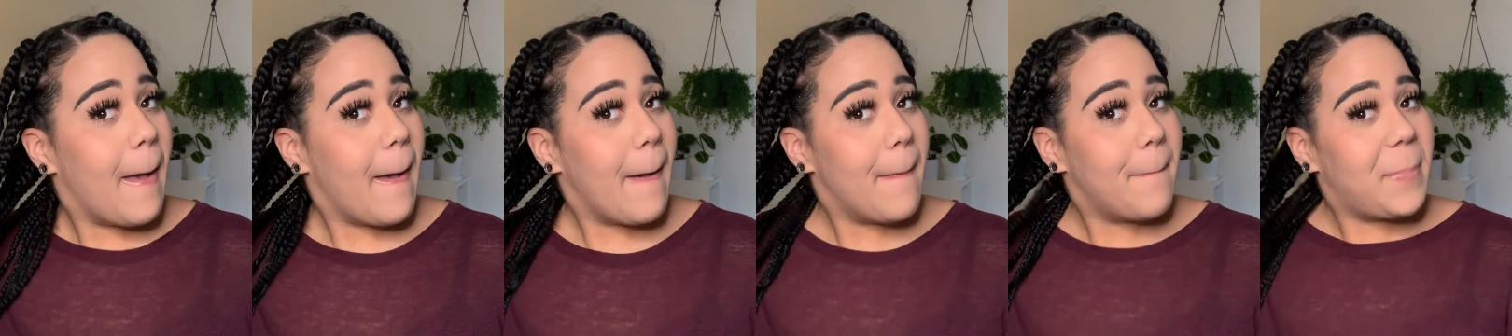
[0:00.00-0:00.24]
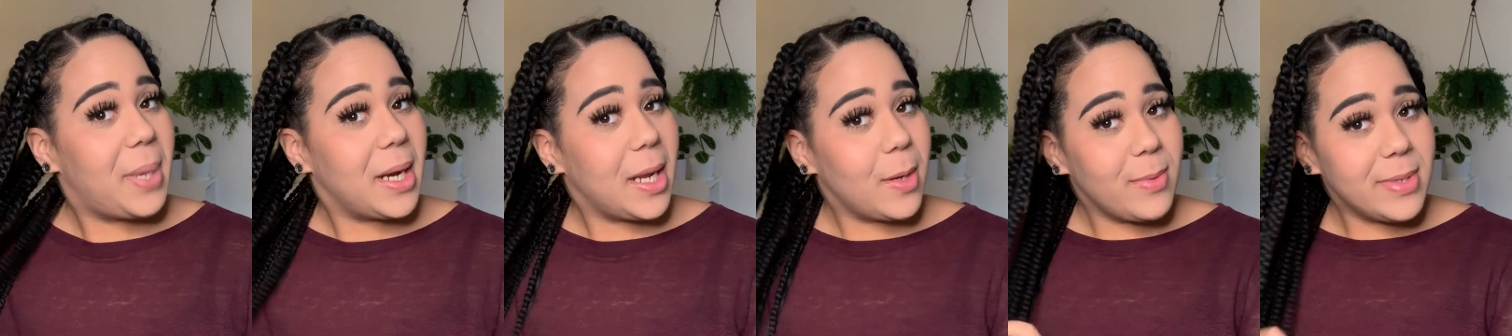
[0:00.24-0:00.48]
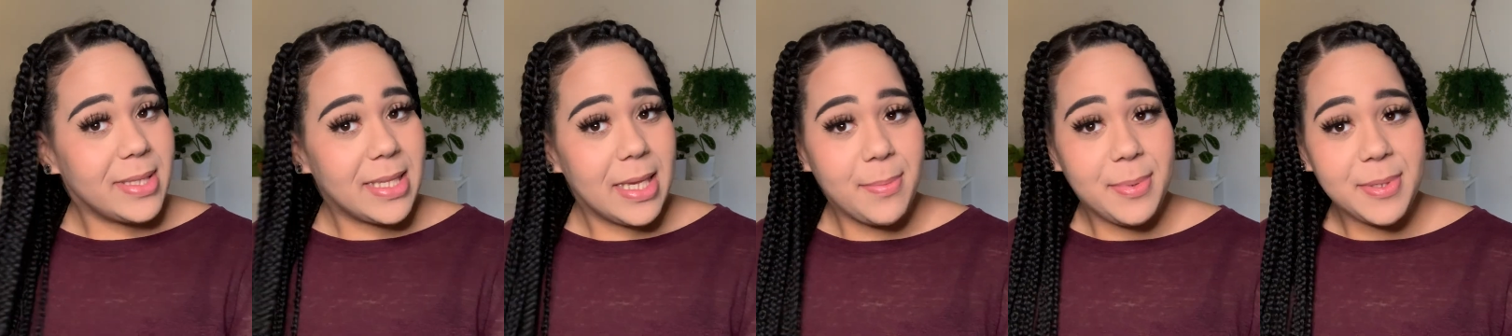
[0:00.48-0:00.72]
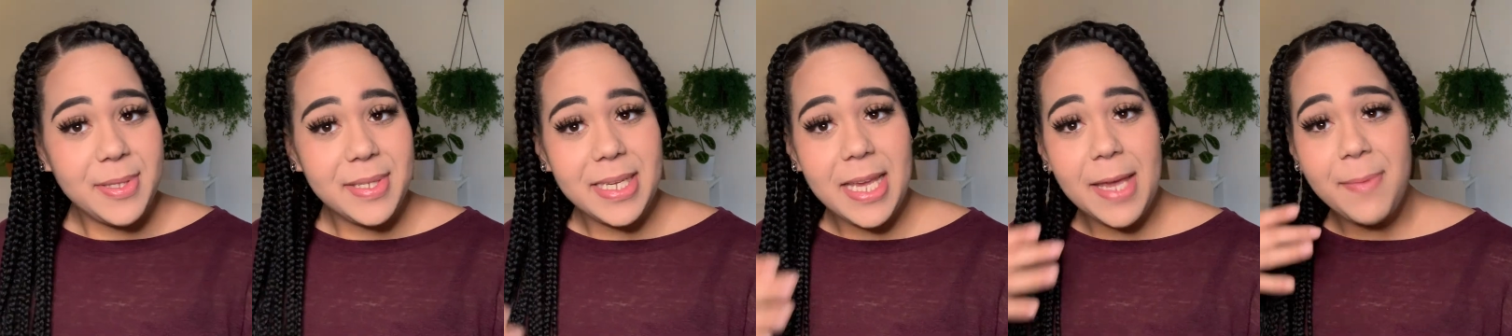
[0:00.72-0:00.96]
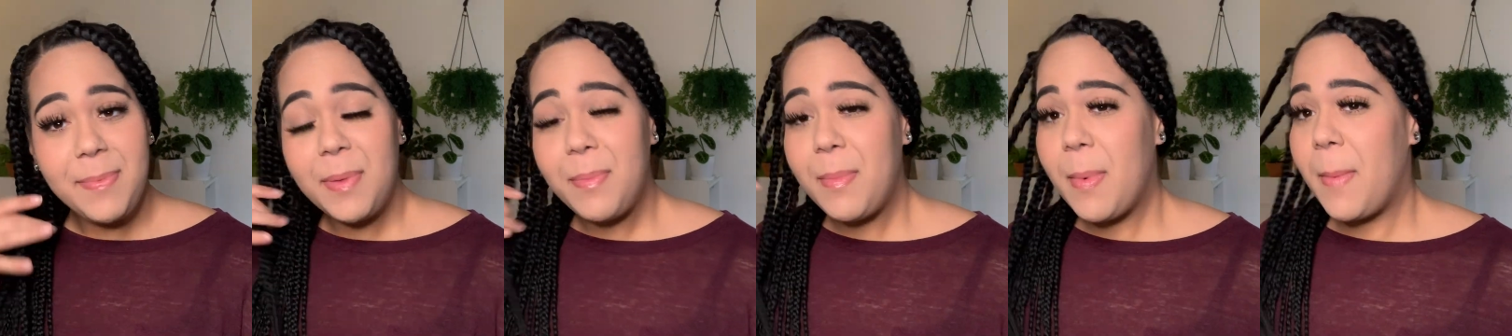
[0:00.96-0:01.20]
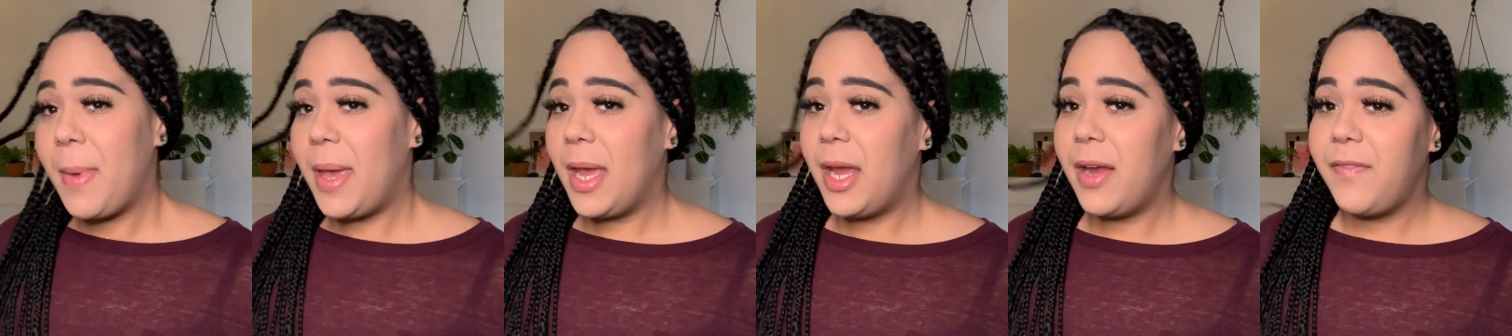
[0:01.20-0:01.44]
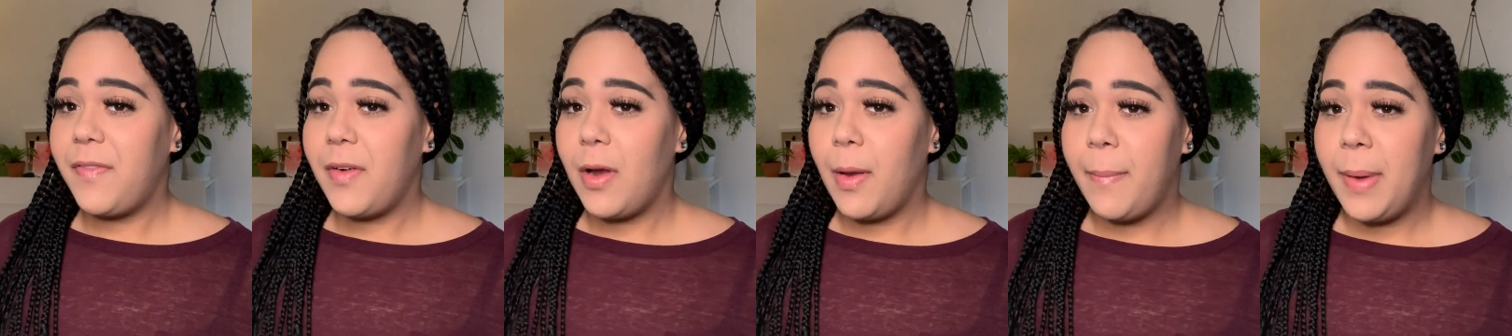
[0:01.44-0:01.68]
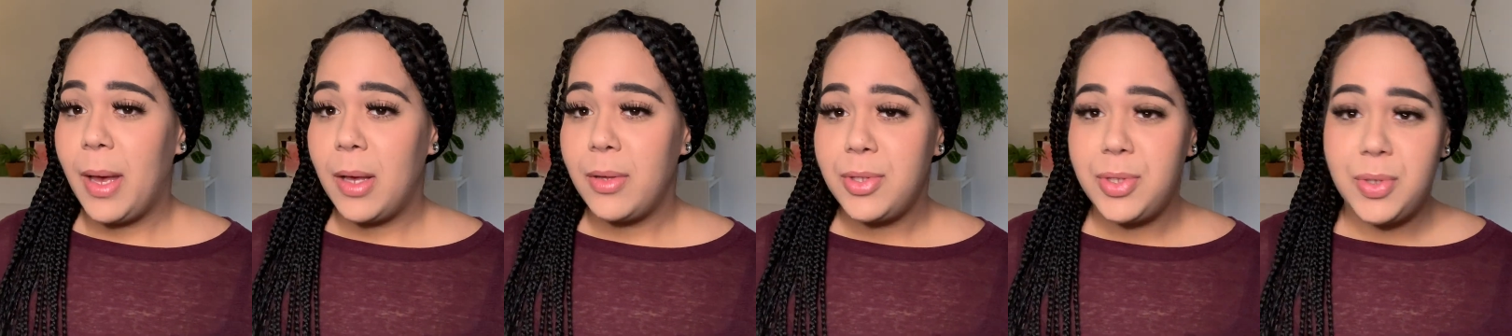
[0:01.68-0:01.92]
But I was able to keep them in my hair for
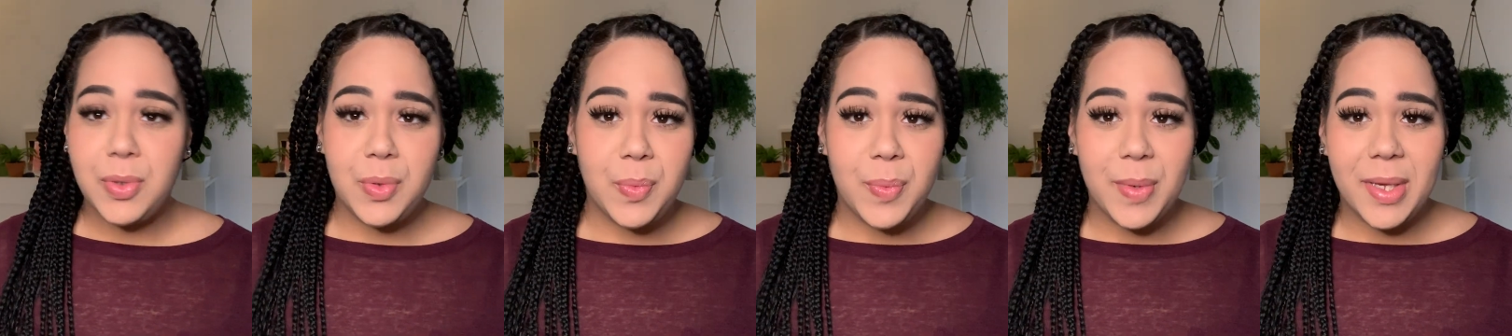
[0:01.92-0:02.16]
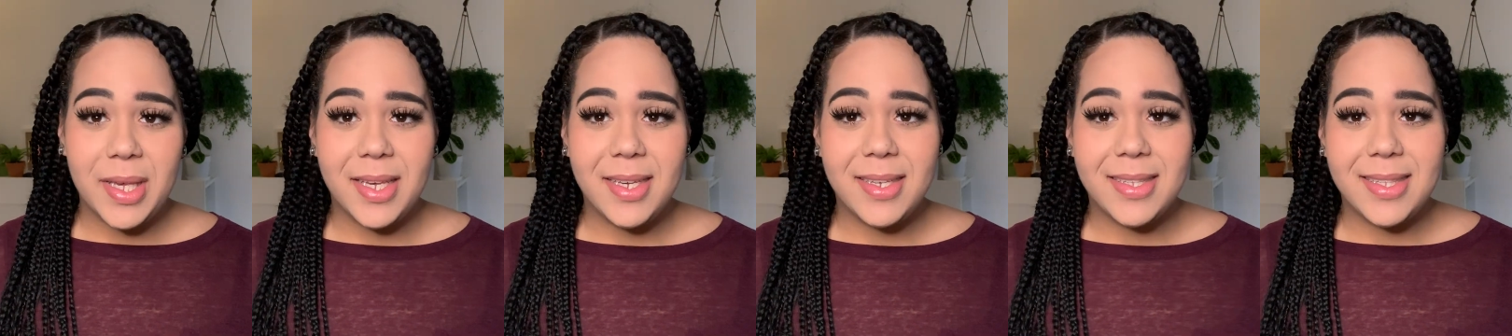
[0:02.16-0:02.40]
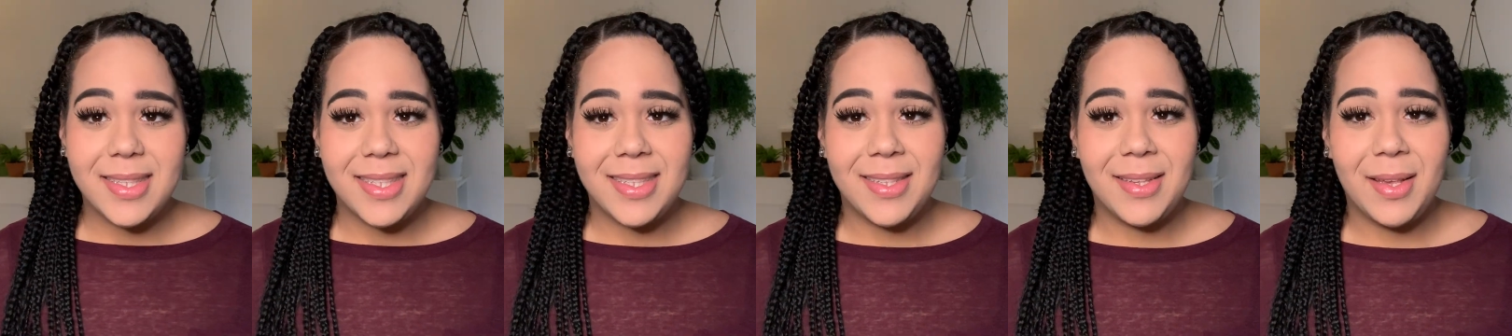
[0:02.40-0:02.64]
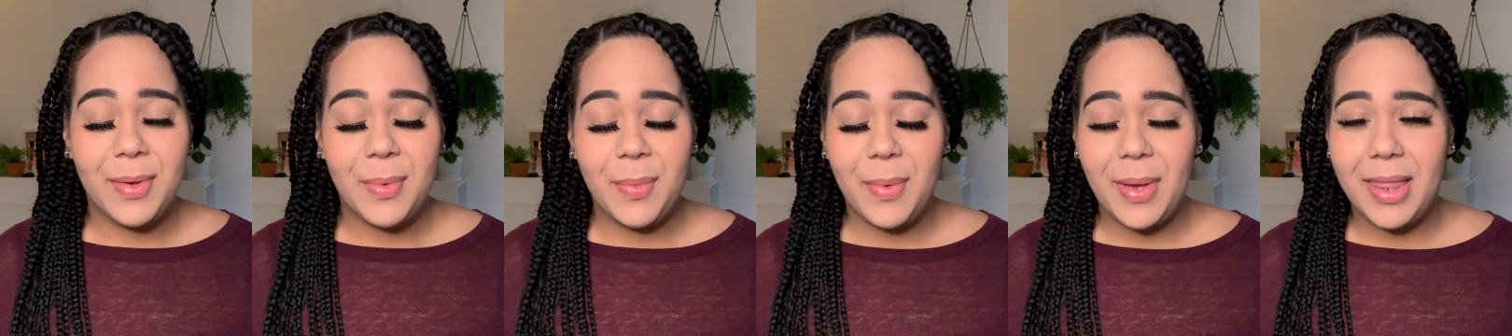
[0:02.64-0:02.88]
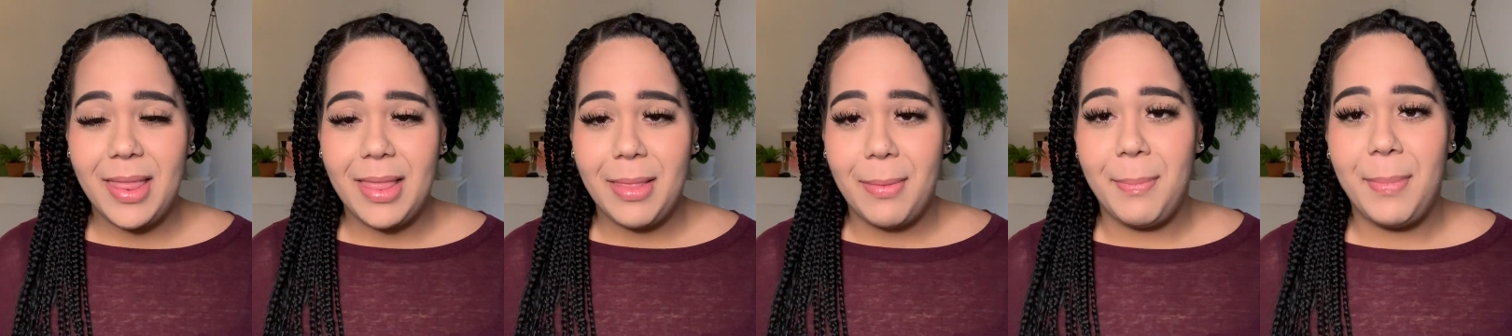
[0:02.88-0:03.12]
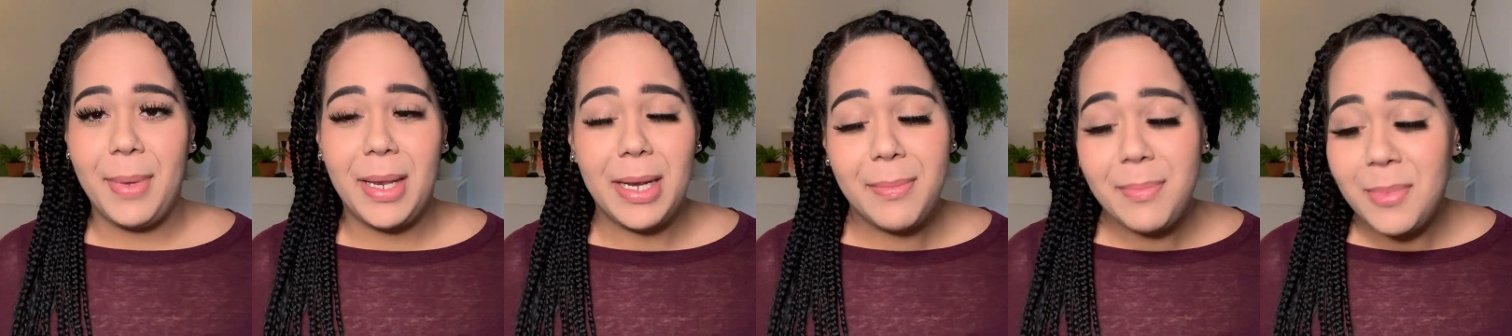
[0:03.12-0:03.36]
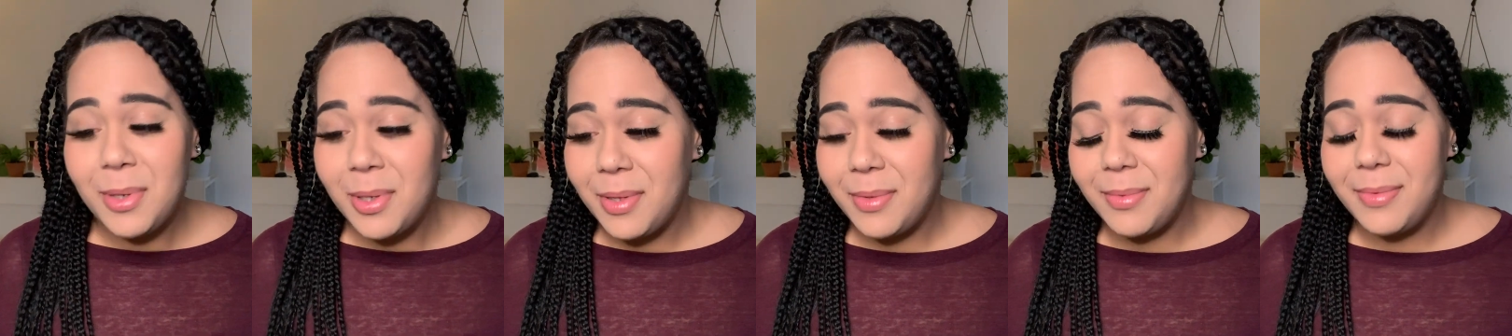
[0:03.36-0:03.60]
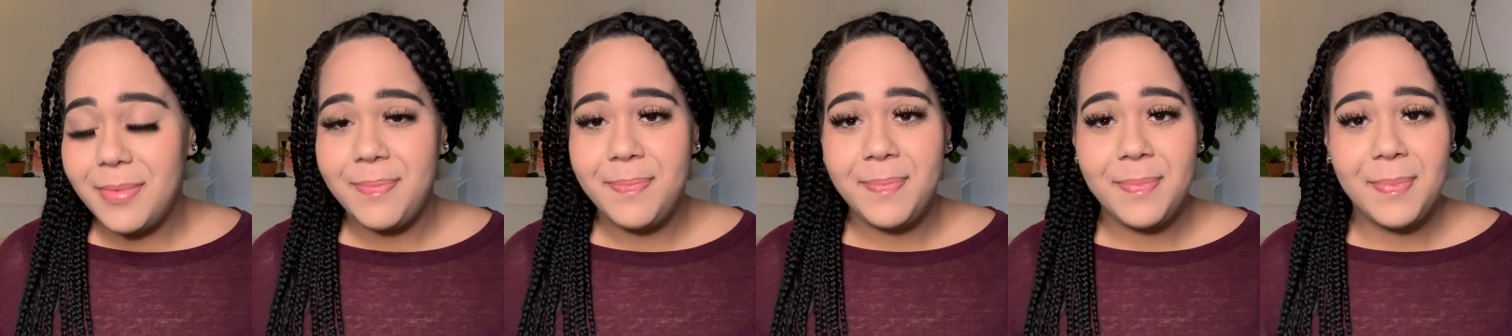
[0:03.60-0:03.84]
about 2 weeks with minimal